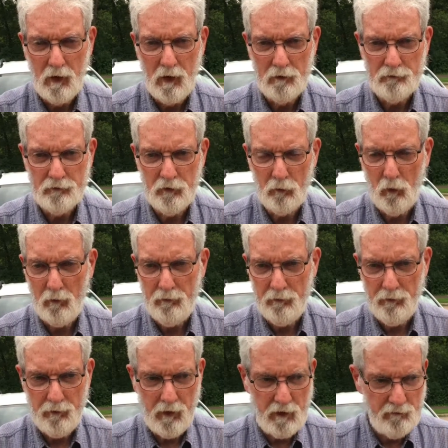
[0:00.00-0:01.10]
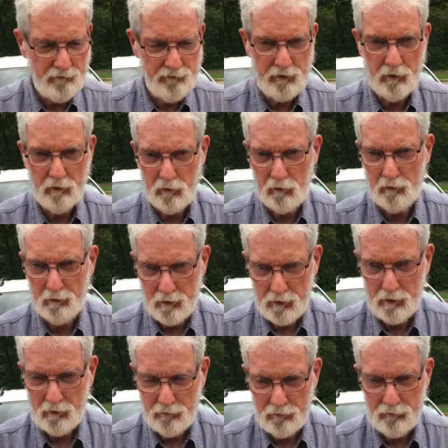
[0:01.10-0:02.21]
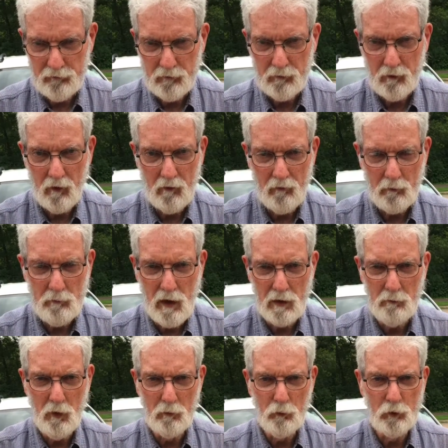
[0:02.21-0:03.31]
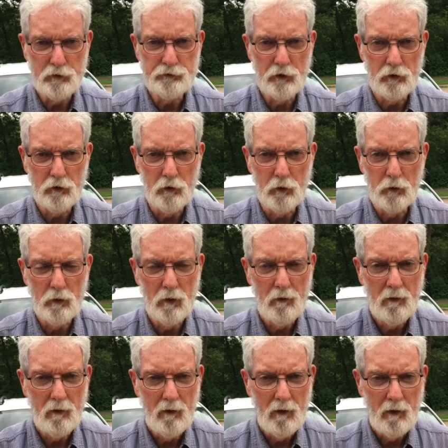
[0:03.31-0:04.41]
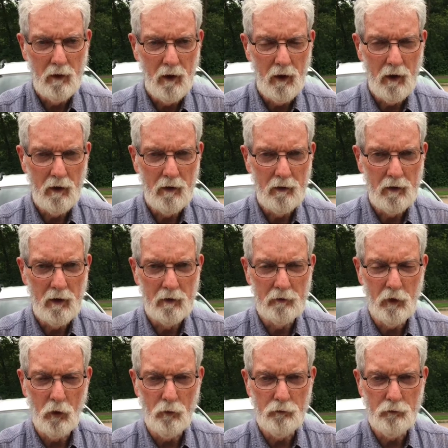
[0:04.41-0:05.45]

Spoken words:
as to what they feel is the minimum we should do. And